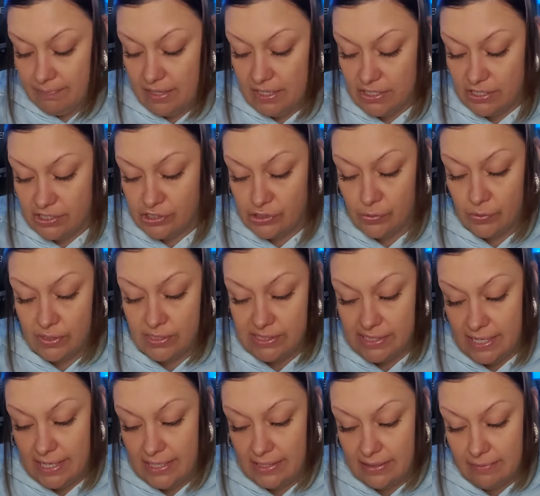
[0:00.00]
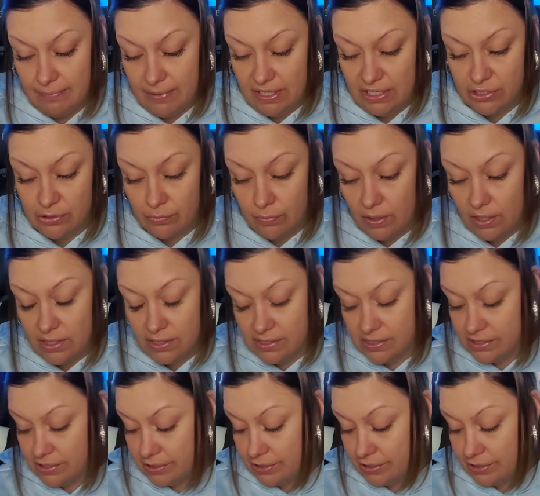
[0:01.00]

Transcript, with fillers: Page of Swords, and the Page of Wands.